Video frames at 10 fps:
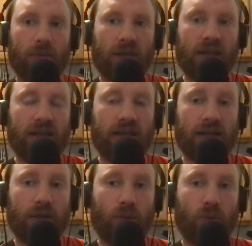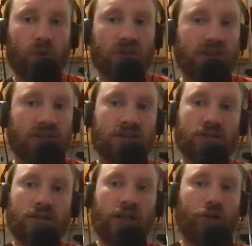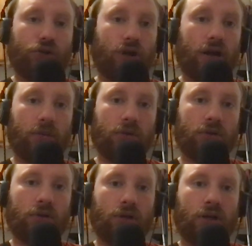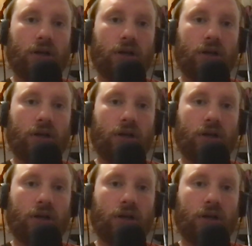He was incredible